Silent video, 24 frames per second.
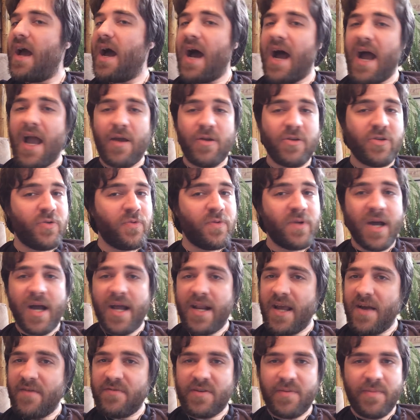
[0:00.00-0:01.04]
I do
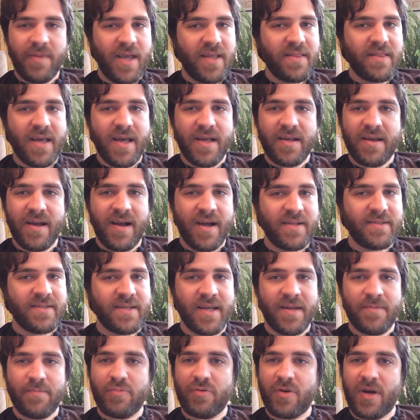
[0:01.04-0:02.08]
not have to make that
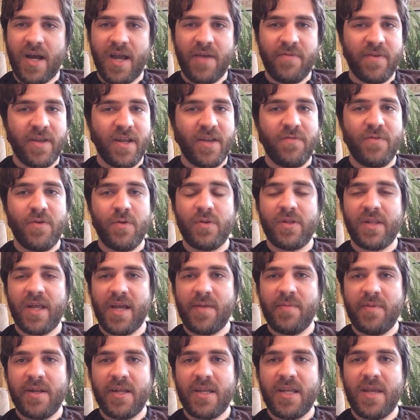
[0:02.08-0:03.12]
content private. If you'd
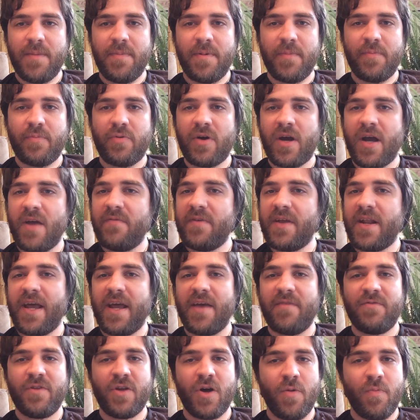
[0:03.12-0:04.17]
like me to keep it private, I
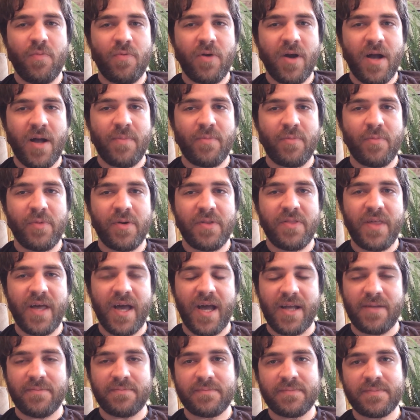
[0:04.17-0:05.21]
have no problem with
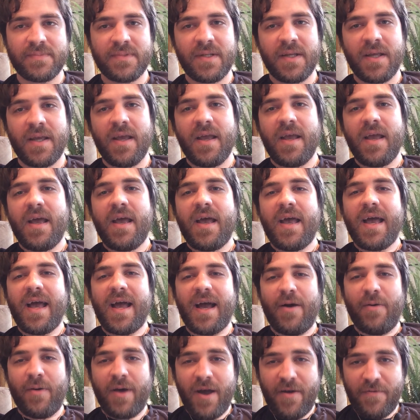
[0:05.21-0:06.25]
that.
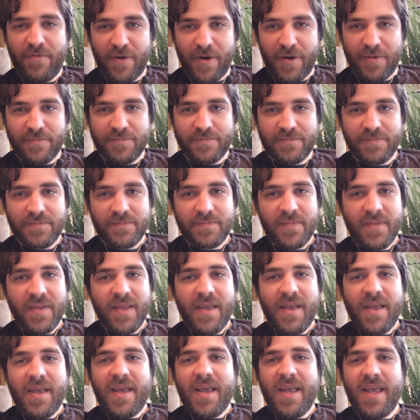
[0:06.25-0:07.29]
However,
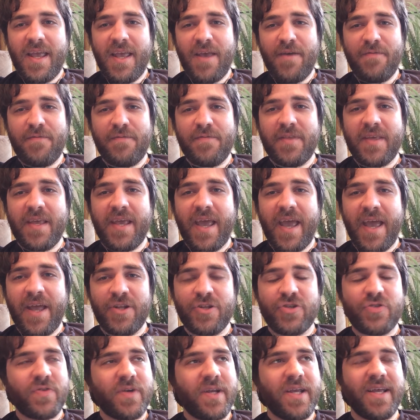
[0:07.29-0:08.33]
if the
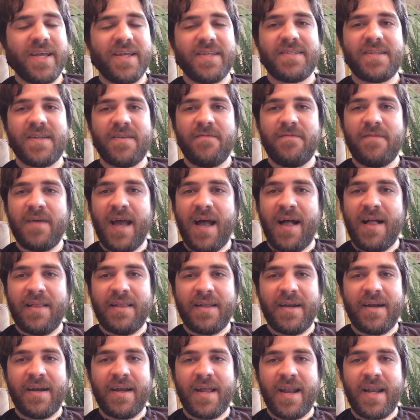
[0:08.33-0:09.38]
entry is
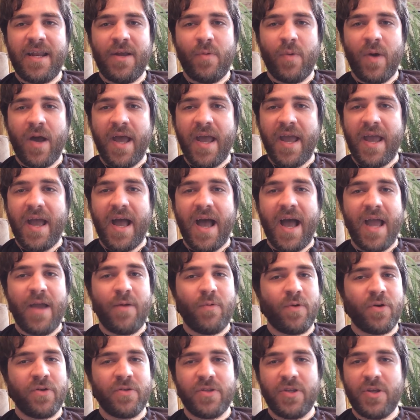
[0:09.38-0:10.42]
invalid in any way, I
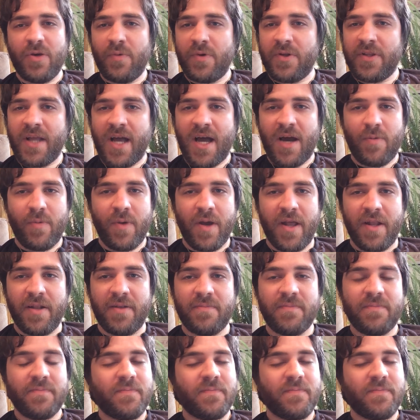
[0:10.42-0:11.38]
will, you will not win.